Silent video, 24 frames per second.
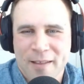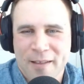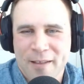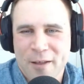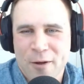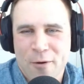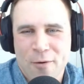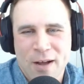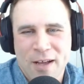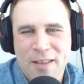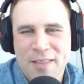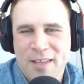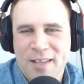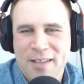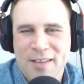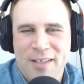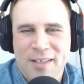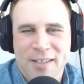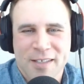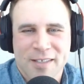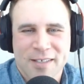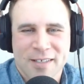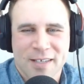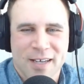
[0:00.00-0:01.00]
No, I think
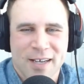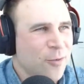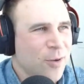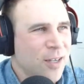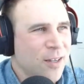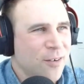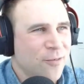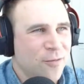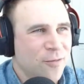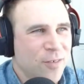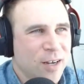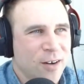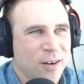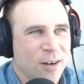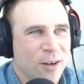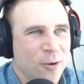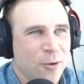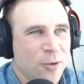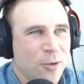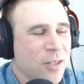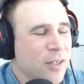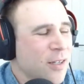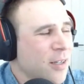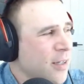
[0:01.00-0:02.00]
that if we could figure
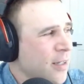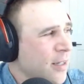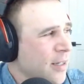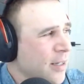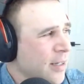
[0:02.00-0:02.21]
out